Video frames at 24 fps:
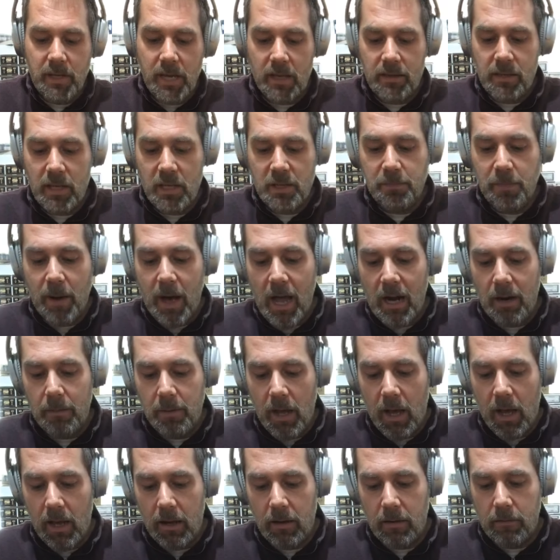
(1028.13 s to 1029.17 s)
I'm going to take this
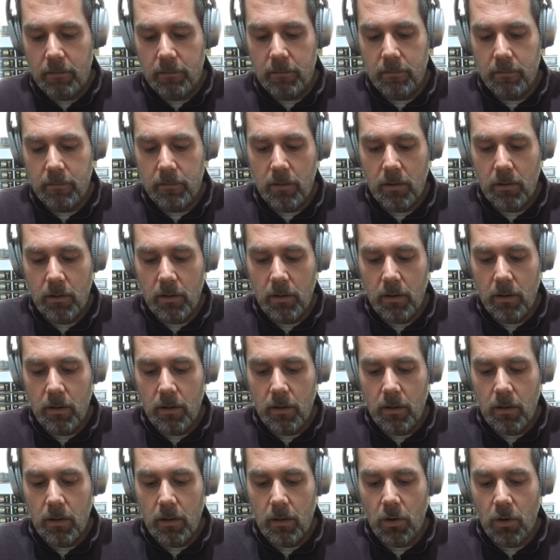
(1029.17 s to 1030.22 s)
bottom nut,
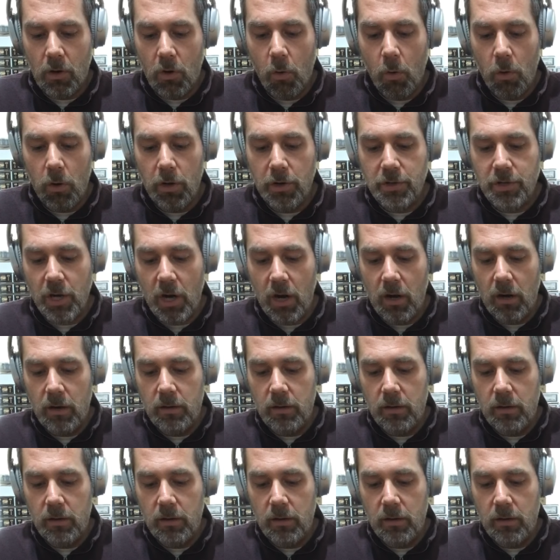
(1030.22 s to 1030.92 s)
quarter